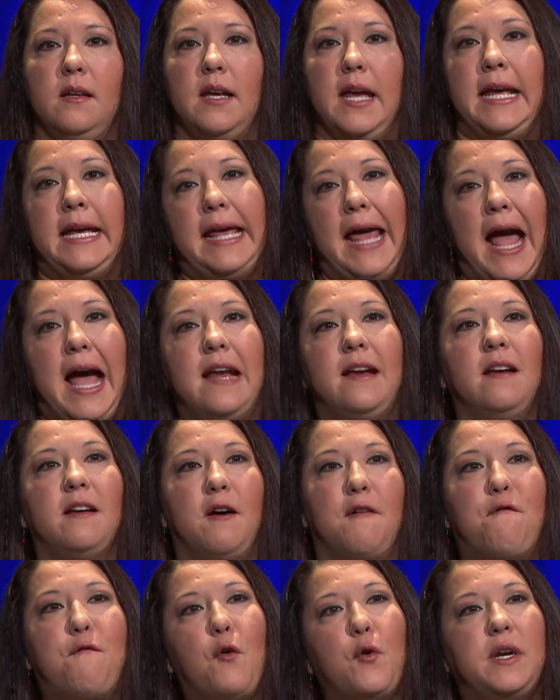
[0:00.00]
In Canada,
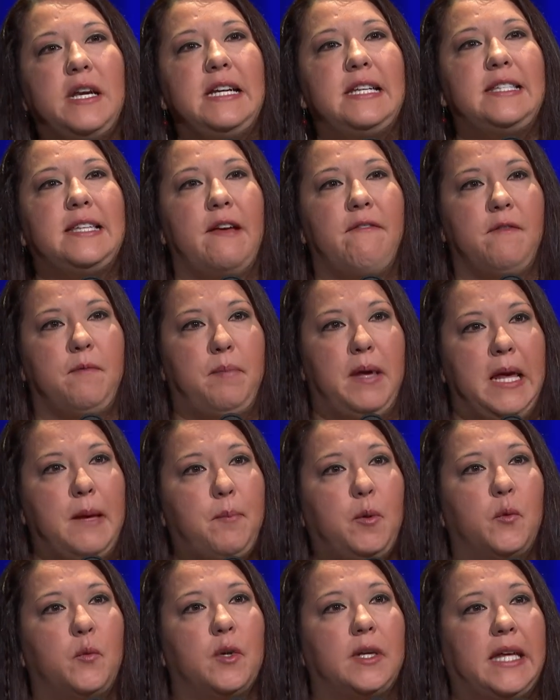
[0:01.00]
47
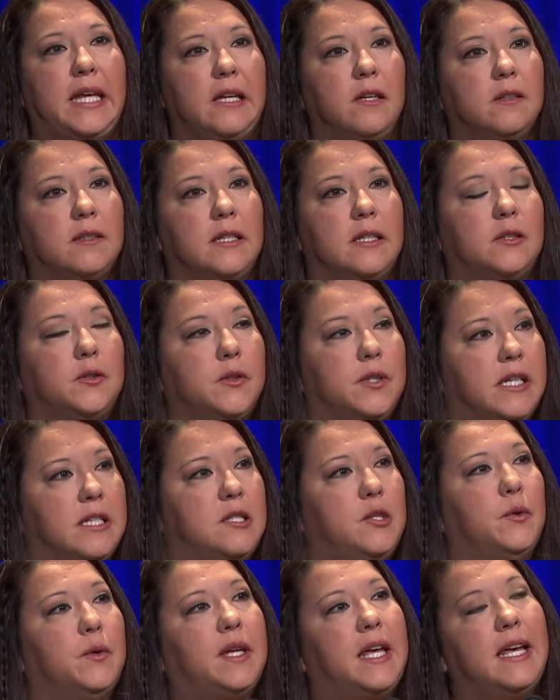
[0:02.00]
people were killed, including
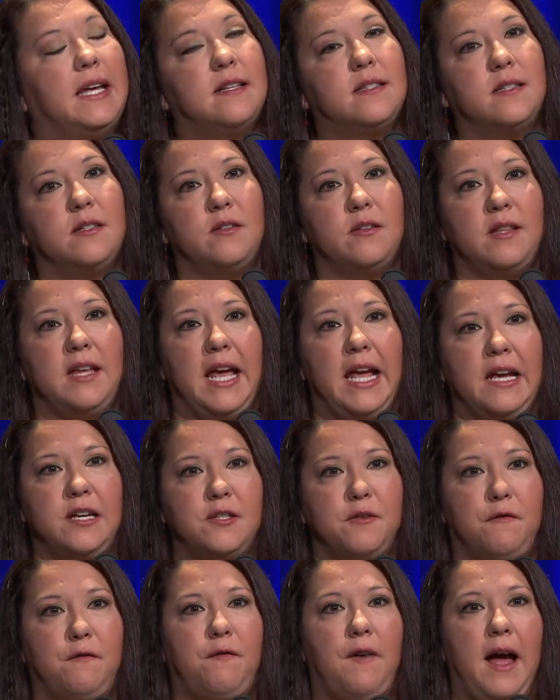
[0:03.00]
two kids under the age
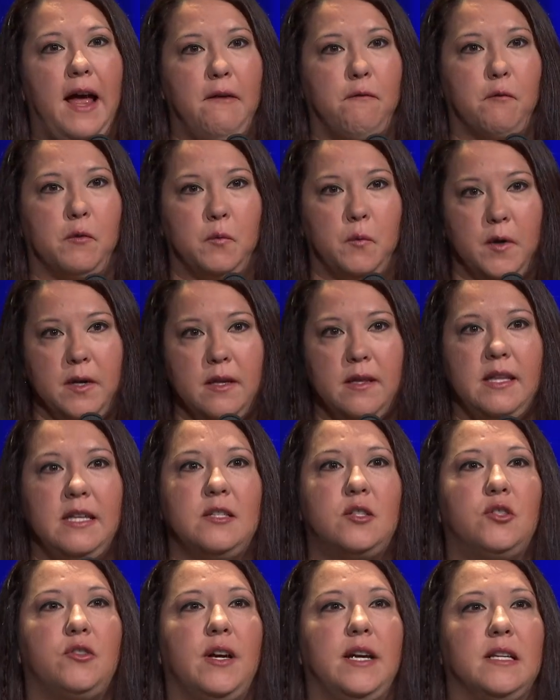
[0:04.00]
of five, when one of
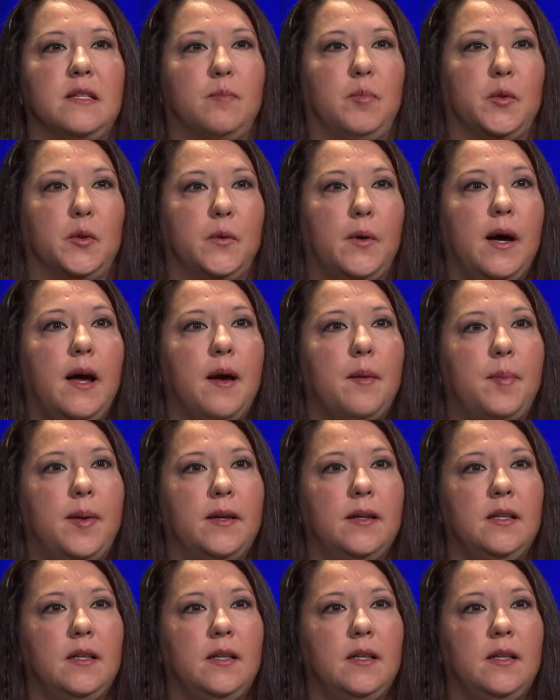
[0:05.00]
these trains blew up.